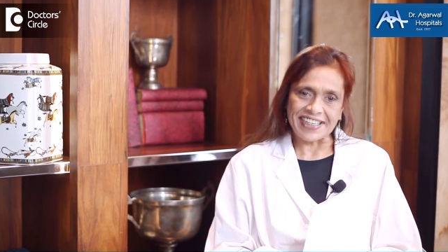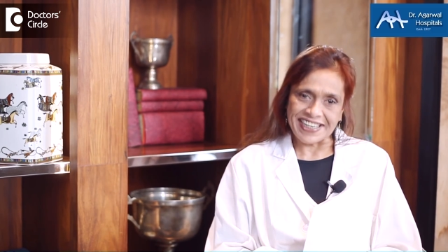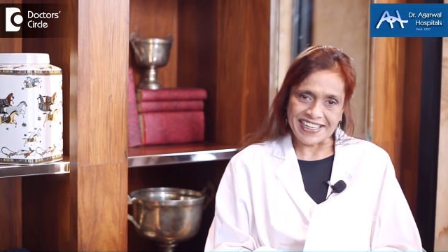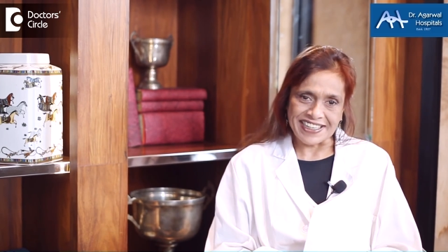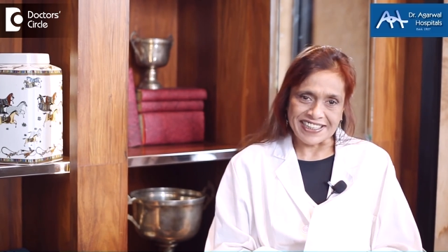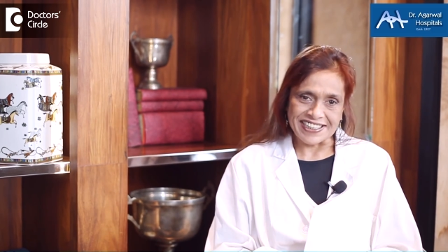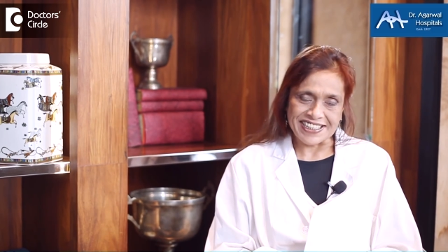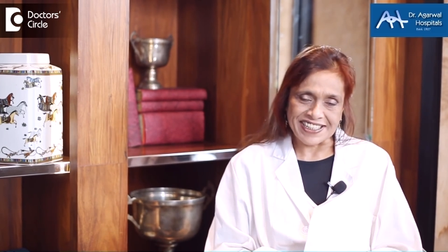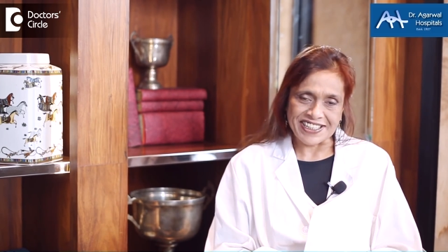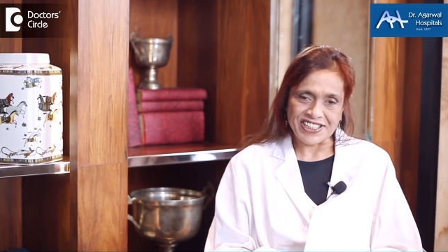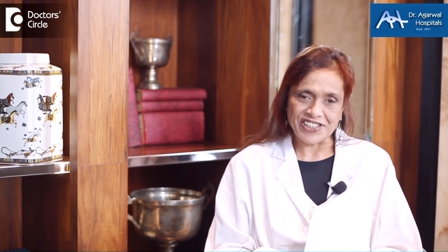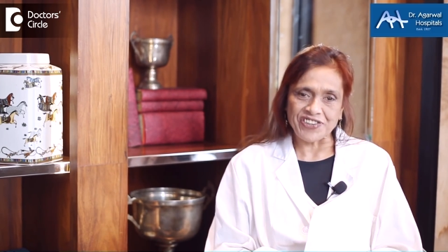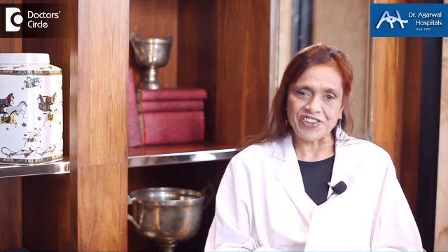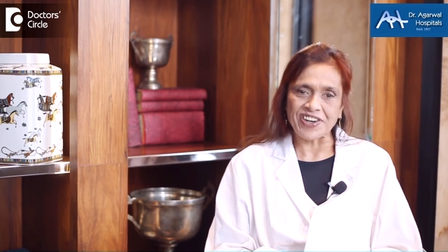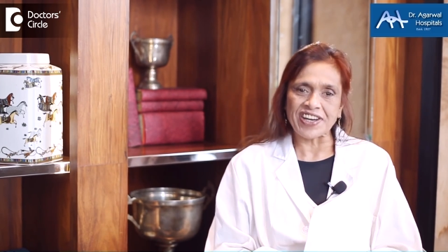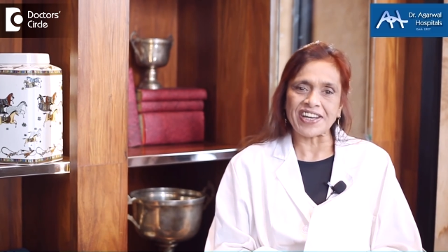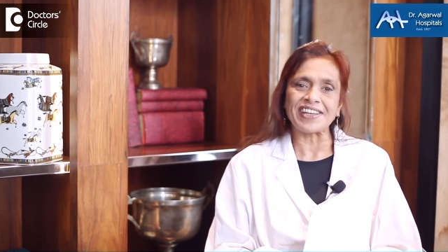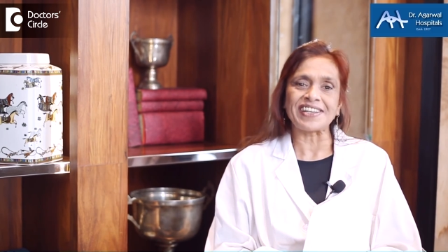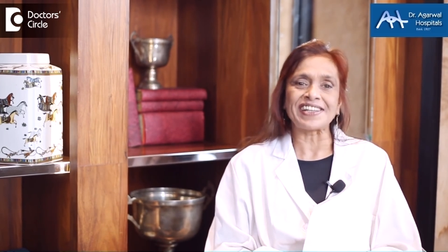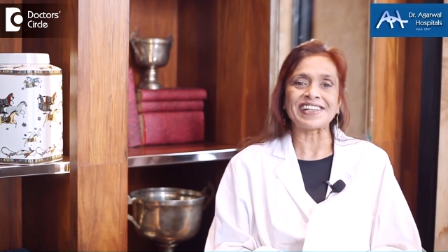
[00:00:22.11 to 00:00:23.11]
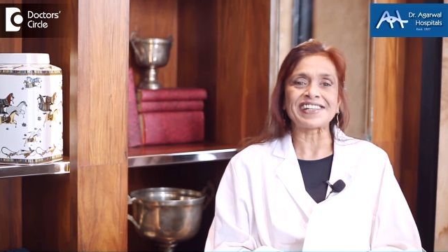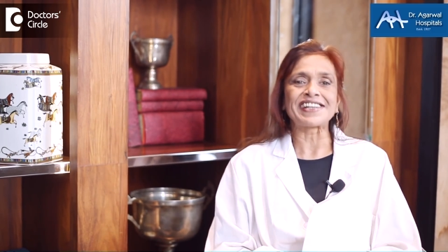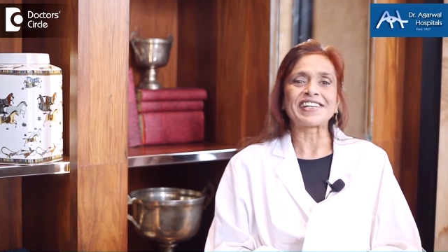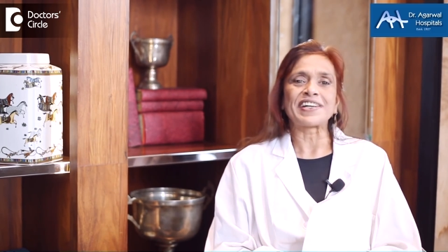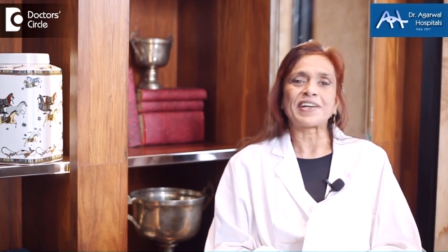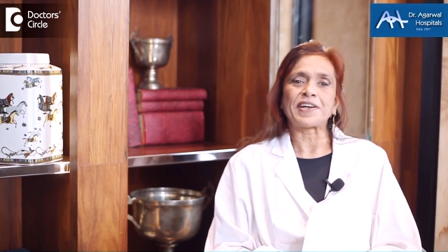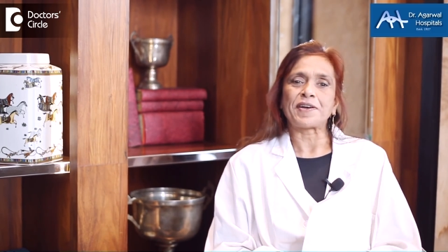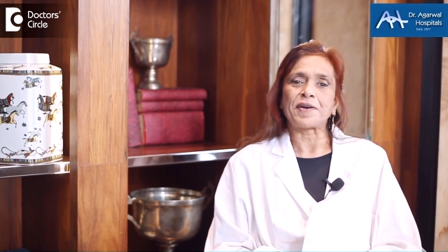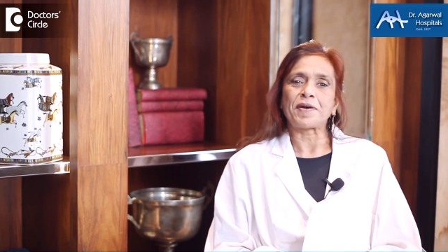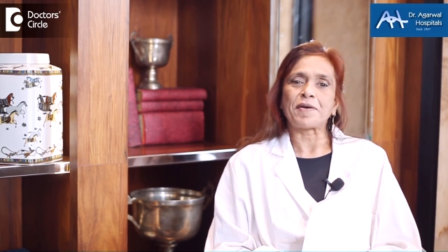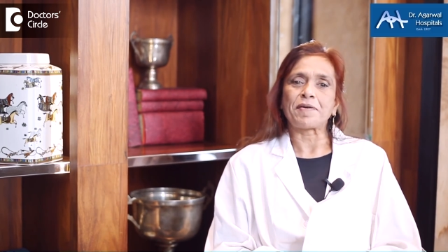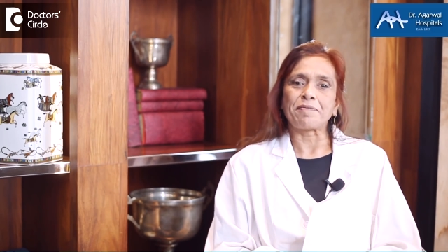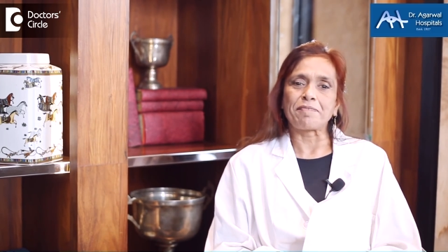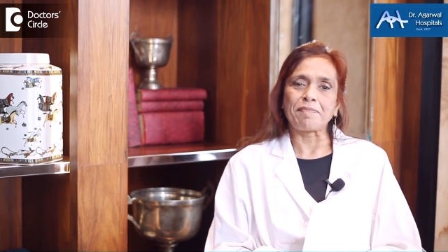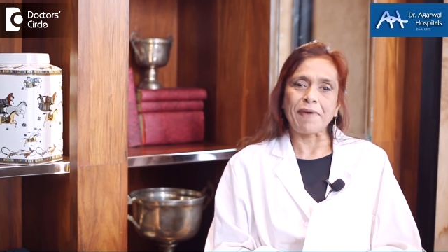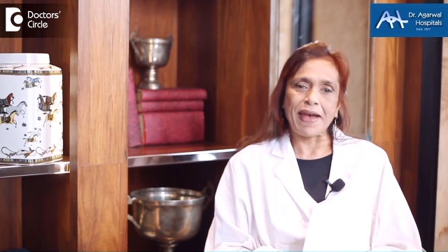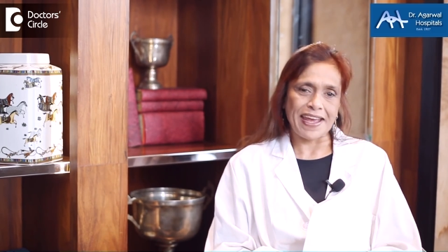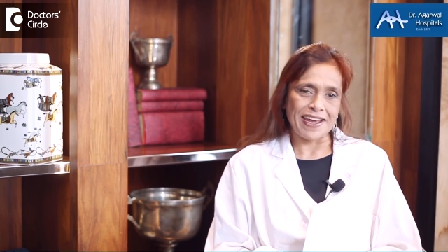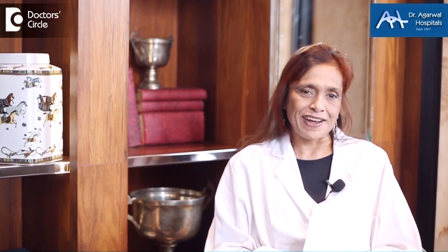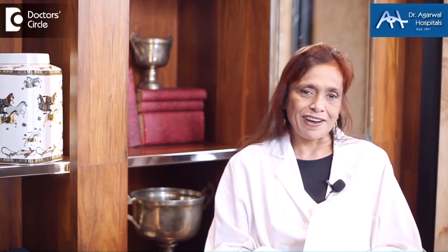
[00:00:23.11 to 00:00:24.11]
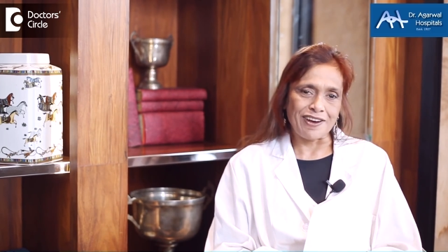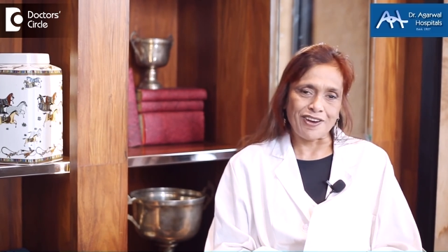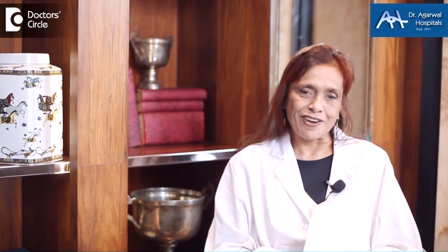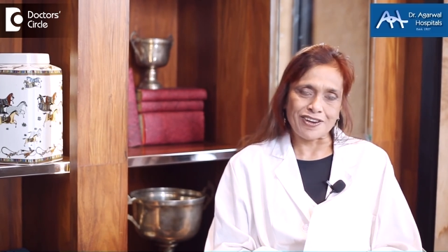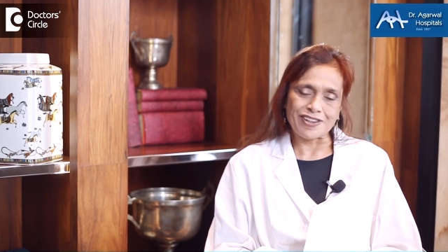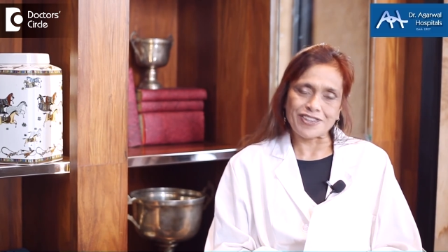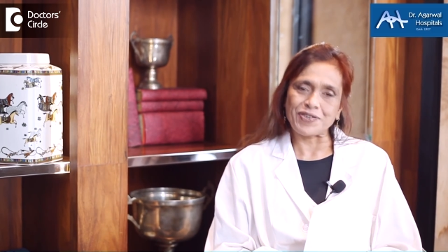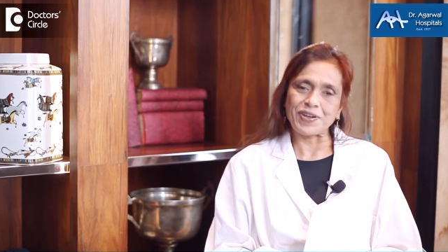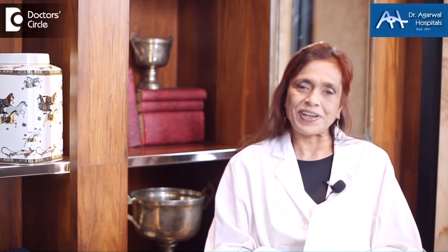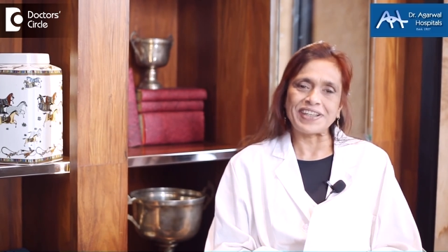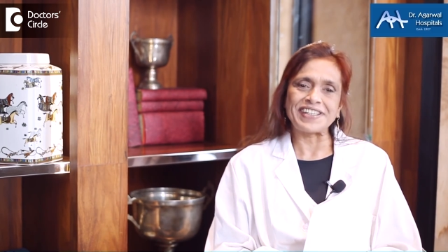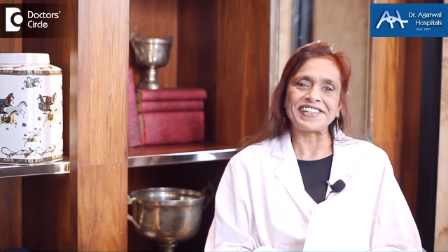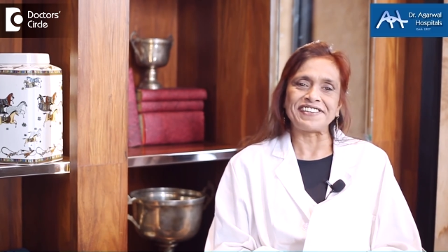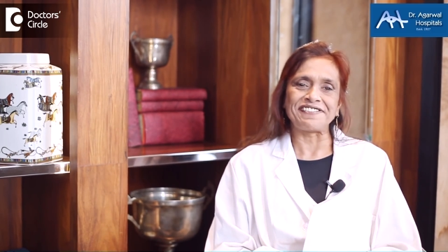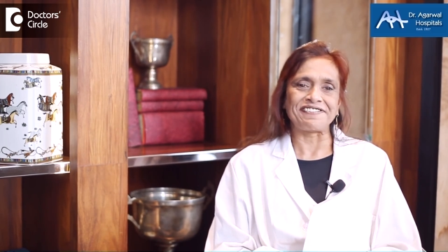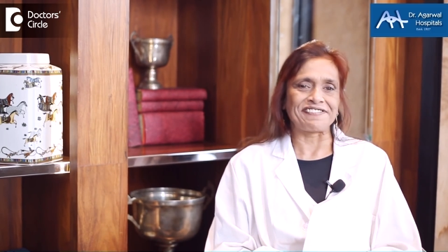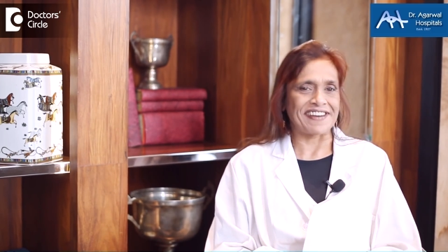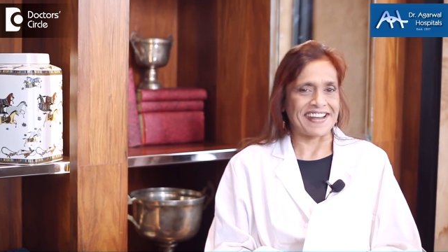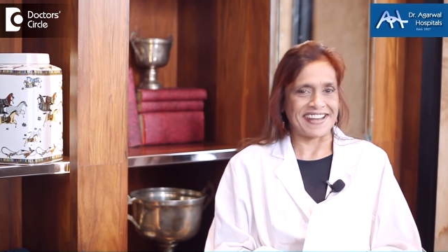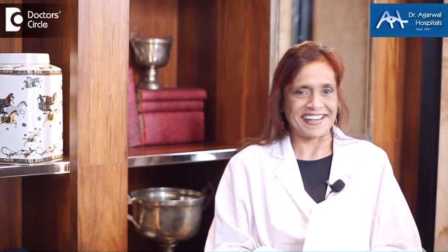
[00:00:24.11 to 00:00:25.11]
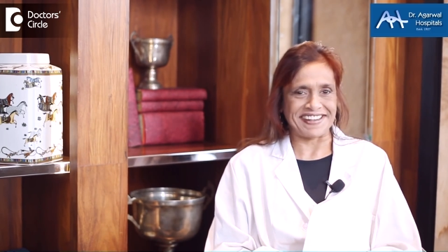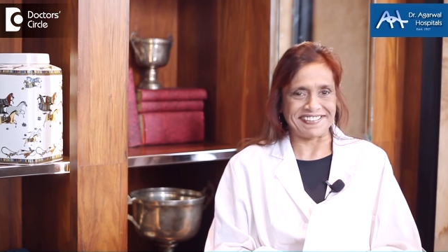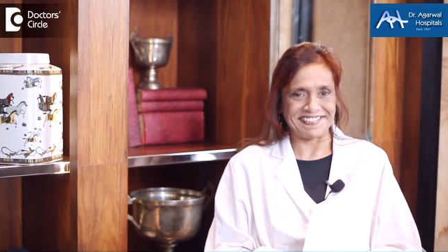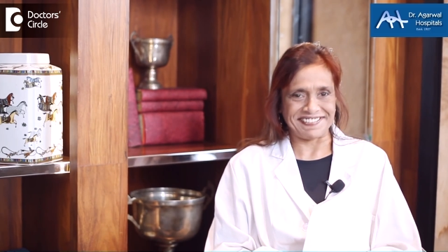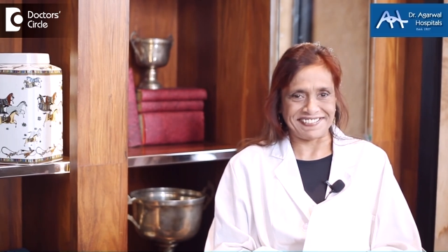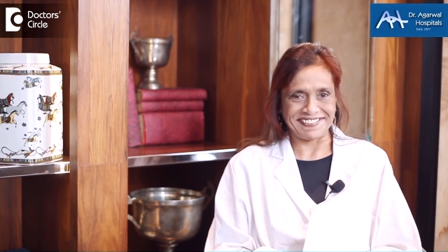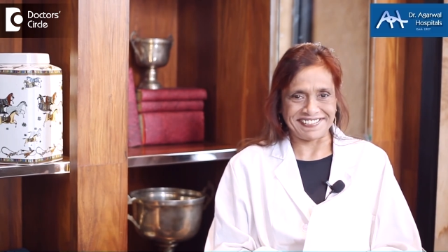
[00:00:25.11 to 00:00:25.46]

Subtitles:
Eagle Street, Bangalore 25.